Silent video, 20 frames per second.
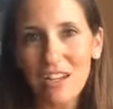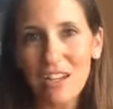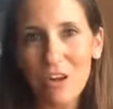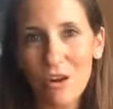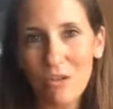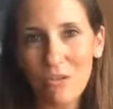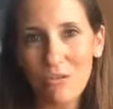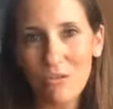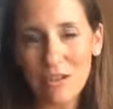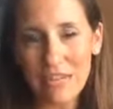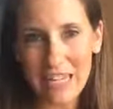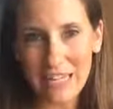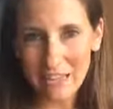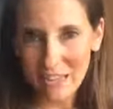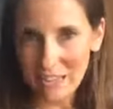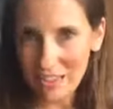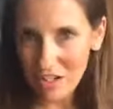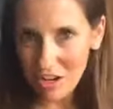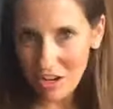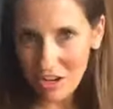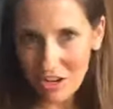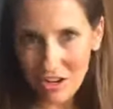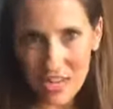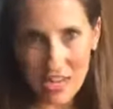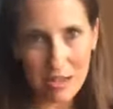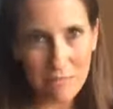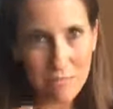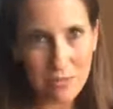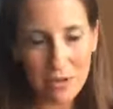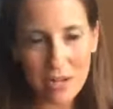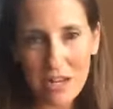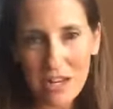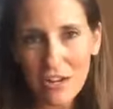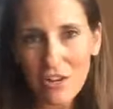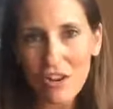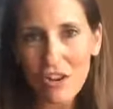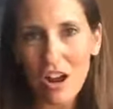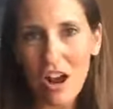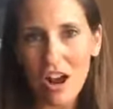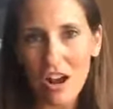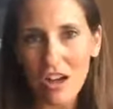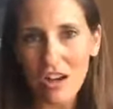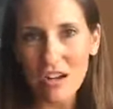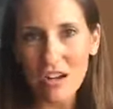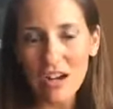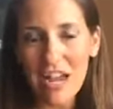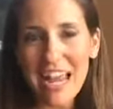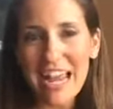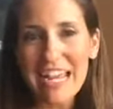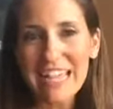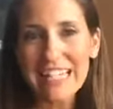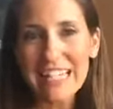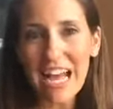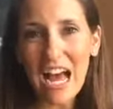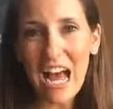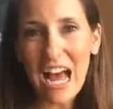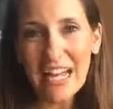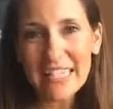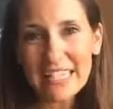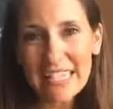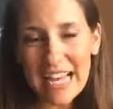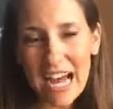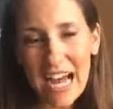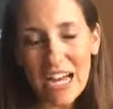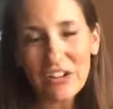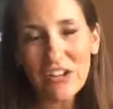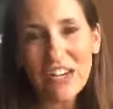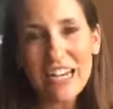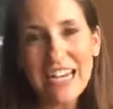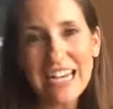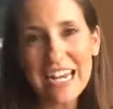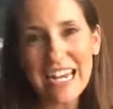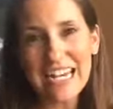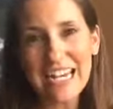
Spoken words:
Go get the starter kit, put it in your cart. It's $199